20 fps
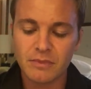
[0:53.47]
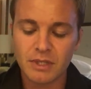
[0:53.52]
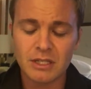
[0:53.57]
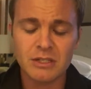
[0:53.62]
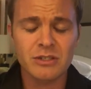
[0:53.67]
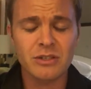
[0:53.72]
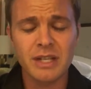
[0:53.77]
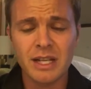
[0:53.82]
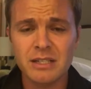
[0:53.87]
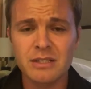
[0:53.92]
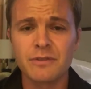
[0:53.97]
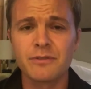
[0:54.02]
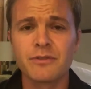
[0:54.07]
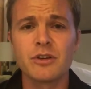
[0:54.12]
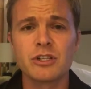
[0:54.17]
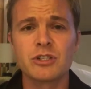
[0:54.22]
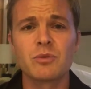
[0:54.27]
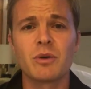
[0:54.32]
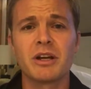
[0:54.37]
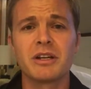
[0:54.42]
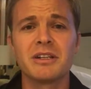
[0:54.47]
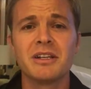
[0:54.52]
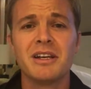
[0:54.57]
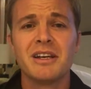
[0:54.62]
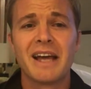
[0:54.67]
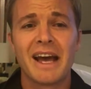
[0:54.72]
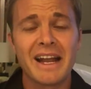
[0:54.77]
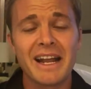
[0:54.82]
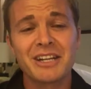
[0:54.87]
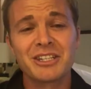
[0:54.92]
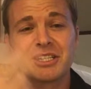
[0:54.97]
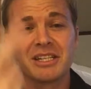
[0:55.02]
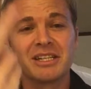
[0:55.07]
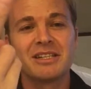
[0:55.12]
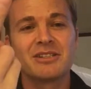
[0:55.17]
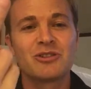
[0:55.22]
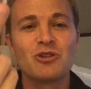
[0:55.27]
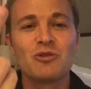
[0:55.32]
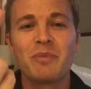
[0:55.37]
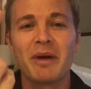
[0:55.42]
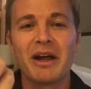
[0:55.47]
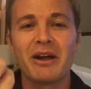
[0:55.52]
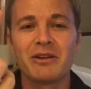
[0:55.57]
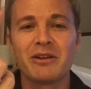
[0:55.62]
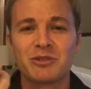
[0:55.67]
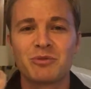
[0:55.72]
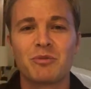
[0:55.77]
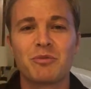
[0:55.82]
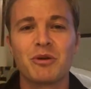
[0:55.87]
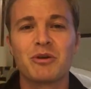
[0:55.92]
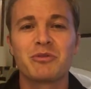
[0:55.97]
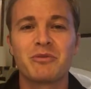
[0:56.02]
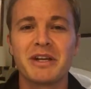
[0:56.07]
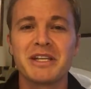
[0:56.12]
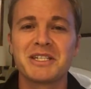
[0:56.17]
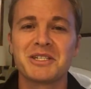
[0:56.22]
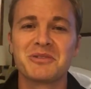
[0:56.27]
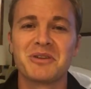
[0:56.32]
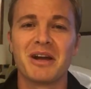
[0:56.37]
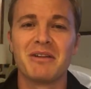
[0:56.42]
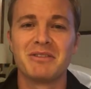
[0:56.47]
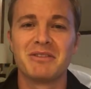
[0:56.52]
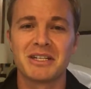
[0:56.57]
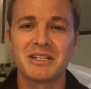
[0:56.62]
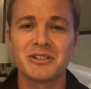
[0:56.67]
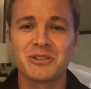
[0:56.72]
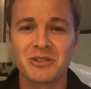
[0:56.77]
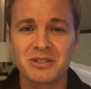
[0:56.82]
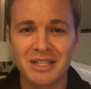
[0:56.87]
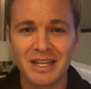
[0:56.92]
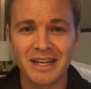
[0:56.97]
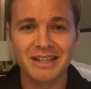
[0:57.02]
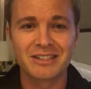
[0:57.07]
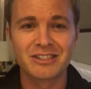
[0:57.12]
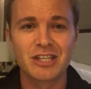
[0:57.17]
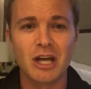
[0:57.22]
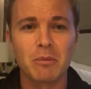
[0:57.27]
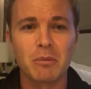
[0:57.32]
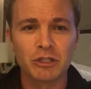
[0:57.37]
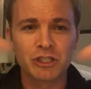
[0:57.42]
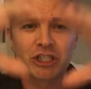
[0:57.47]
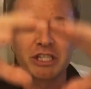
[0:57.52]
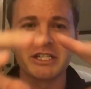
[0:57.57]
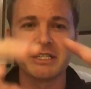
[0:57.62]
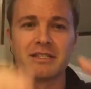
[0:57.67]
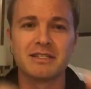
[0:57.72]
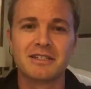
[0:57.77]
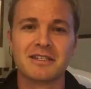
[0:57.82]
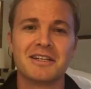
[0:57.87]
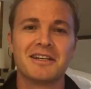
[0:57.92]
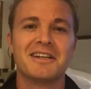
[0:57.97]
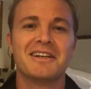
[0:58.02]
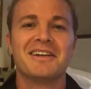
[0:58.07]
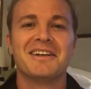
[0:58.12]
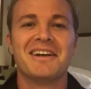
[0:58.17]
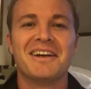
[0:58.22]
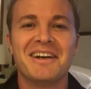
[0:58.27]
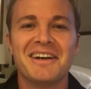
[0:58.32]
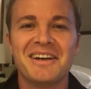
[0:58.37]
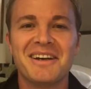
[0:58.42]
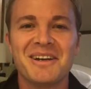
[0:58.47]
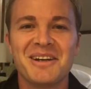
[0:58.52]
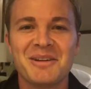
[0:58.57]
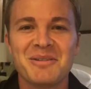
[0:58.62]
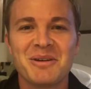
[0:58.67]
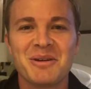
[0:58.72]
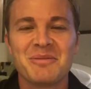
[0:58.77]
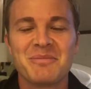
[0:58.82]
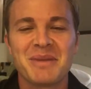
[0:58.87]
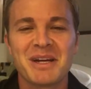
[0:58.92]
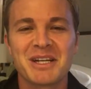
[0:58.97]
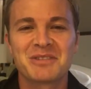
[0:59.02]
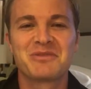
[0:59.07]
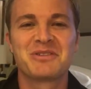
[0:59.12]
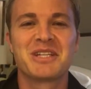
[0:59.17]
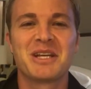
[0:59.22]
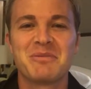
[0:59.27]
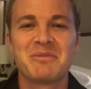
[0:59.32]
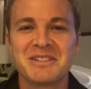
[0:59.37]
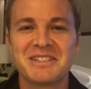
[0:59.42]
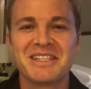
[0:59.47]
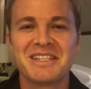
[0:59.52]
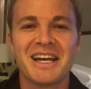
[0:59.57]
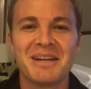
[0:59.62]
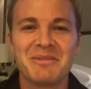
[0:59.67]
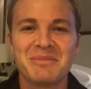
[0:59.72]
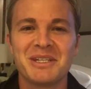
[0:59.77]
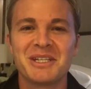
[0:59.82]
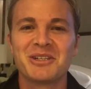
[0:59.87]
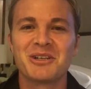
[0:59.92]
So that's the first one. And actually his 2 parents were both racing drivers, huh? So it's like double genes. Max Verstappen's dad being